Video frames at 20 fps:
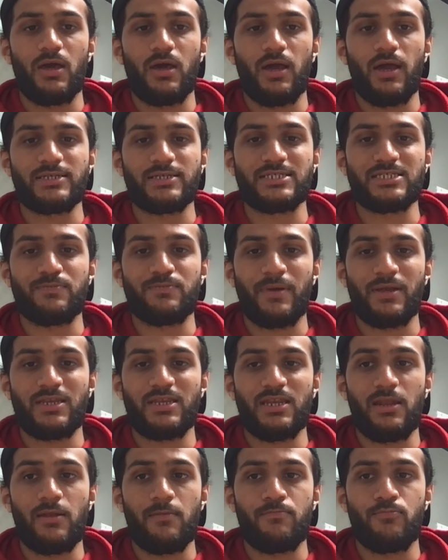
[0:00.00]
suspected
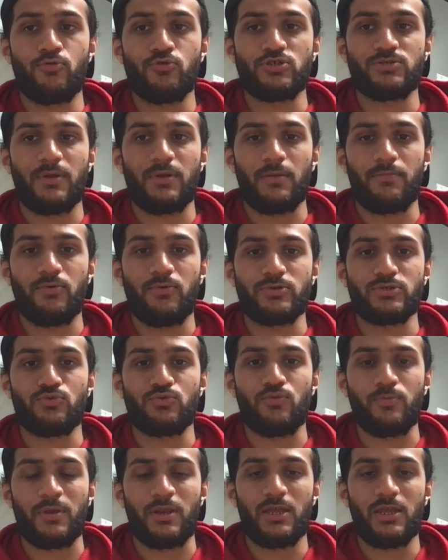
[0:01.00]
in postmenopausal
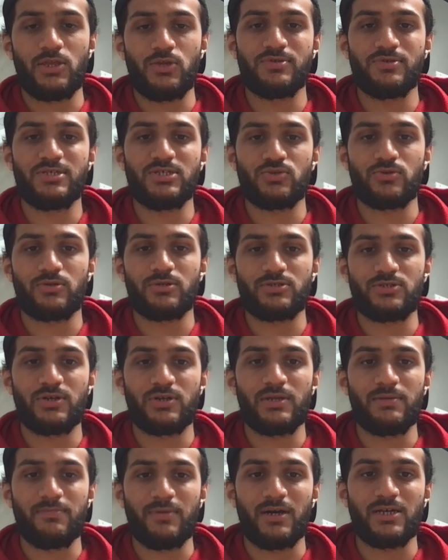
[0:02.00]
women, usually solitary
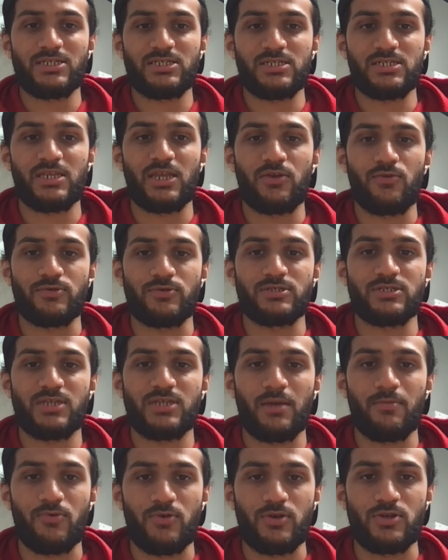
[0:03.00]
mass necrosis
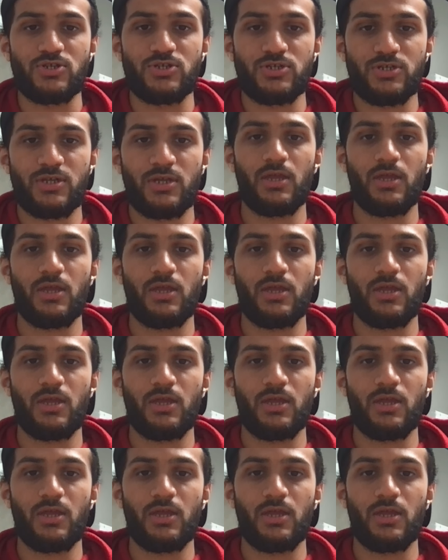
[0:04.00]
hemorrhage.